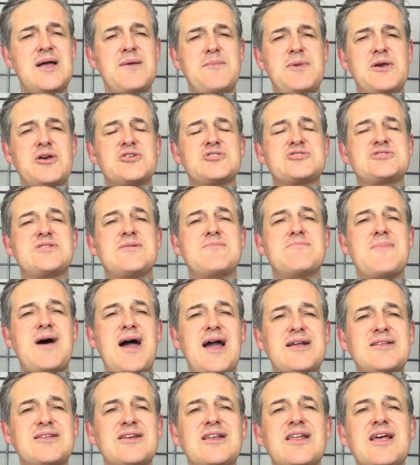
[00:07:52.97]
because the
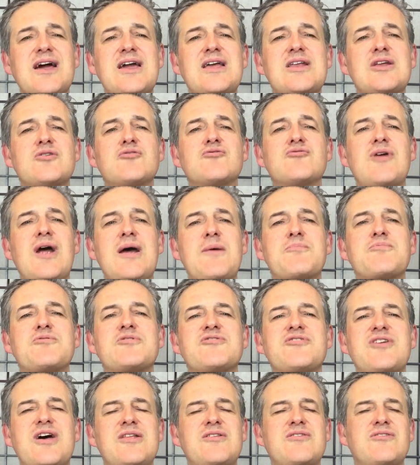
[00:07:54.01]
Magdalena
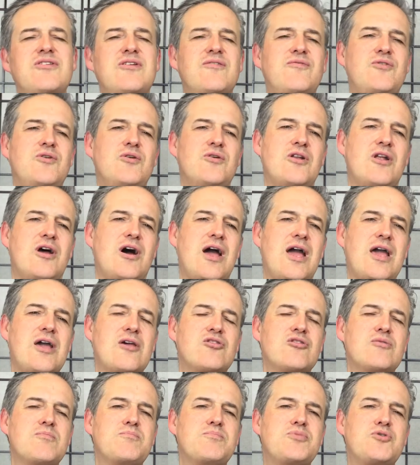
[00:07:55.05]
represents, if you
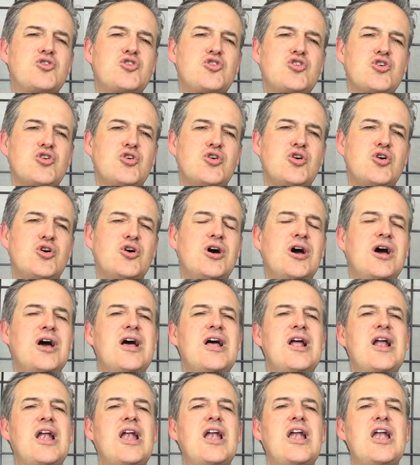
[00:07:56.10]
like, the pure
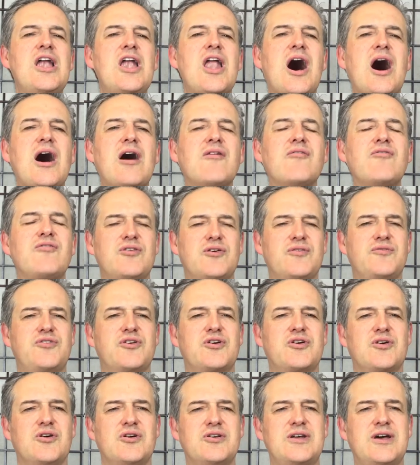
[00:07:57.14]
love of
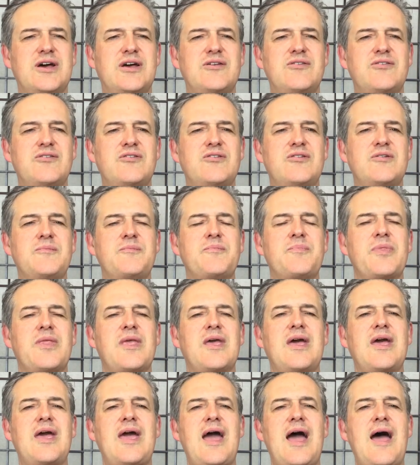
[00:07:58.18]
the goddess.
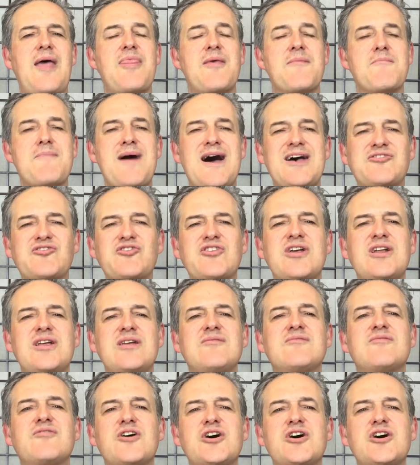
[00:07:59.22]
And the masculine